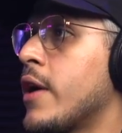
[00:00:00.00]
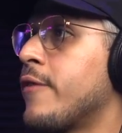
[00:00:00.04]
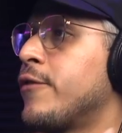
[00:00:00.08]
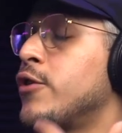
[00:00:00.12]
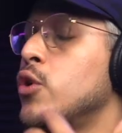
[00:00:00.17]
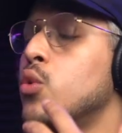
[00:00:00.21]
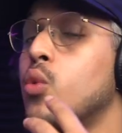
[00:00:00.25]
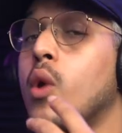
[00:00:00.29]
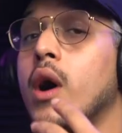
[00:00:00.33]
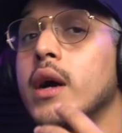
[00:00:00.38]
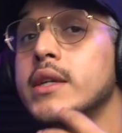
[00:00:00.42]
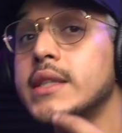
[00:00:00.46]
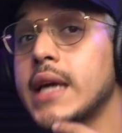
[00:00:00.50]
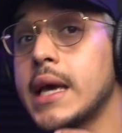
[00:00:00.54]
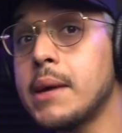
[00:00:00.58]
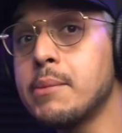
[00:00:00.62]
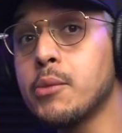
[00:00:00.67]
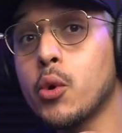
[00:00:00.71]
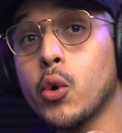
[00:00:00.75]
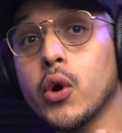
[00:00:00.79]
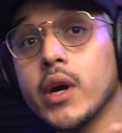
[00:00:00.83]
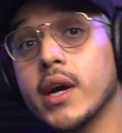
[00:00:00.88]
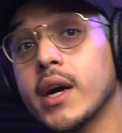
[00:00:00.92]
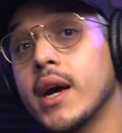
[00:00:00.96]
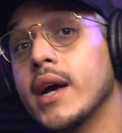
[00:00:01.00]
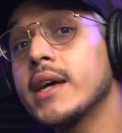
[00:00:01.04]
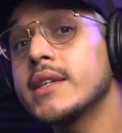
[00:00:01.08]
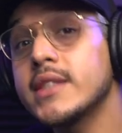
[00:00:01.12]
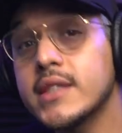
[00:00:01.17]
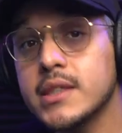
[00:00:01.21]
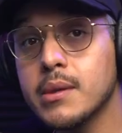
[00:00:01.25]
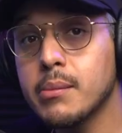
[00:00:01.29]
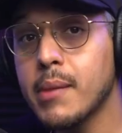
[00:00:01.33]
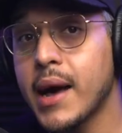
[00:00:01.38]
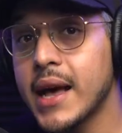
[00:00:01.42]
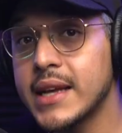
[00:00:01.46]
if you want a more
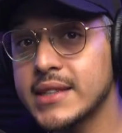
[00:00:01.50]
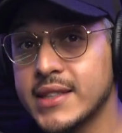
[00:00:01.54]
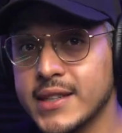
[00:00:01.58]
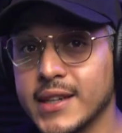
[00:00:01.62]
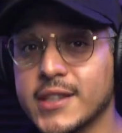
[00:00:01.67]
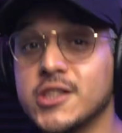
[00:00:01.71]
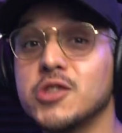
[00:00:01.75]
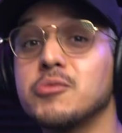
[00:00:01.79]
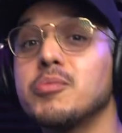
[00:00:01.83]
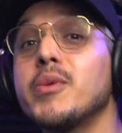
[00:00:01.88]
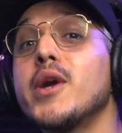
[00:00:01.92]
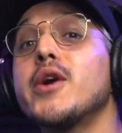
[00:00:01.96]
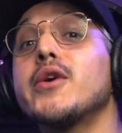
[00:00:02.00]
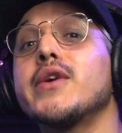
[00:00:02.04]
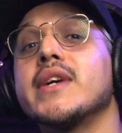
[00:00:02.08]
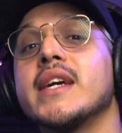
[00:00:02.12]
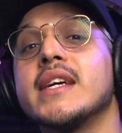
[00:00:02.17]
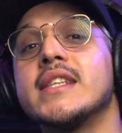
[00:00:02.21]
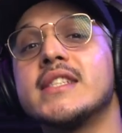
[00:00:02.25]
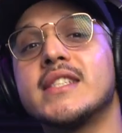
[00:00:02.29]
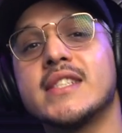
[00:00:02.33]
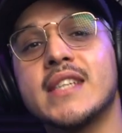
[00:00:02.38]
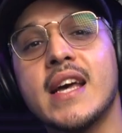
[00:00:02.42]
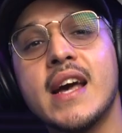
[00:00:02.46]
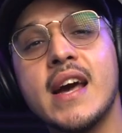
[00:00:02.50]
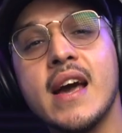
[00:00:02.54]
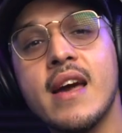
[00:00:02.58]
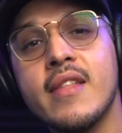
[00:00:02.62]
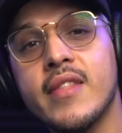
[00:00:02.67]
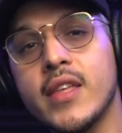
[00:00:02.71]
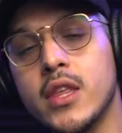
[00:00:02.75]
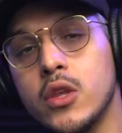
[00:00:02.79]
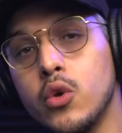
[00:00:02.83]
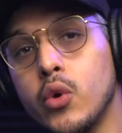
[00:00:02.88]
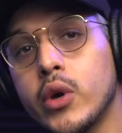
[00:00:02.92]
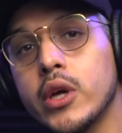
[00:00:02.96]
customized experience,
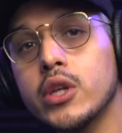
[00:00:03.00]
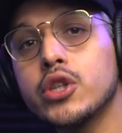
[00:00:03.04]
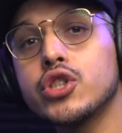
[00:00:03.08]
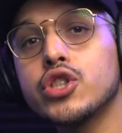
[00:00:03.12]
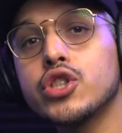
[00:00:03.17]
then you can